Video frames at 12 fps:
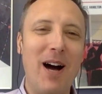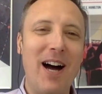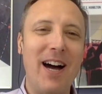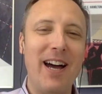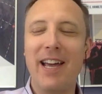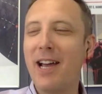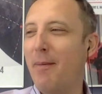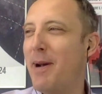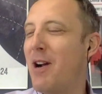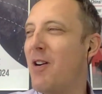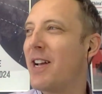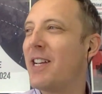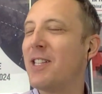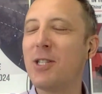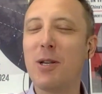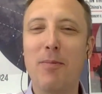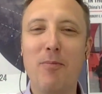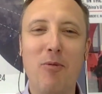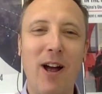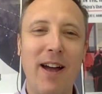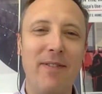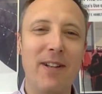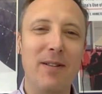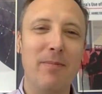by America's
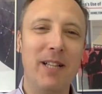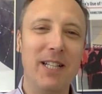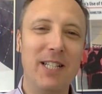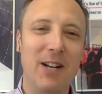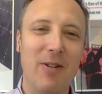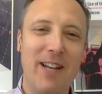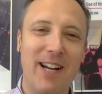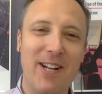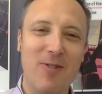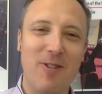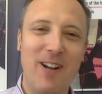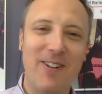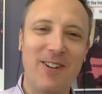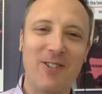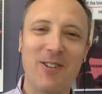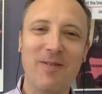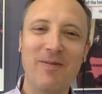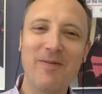private military contractors.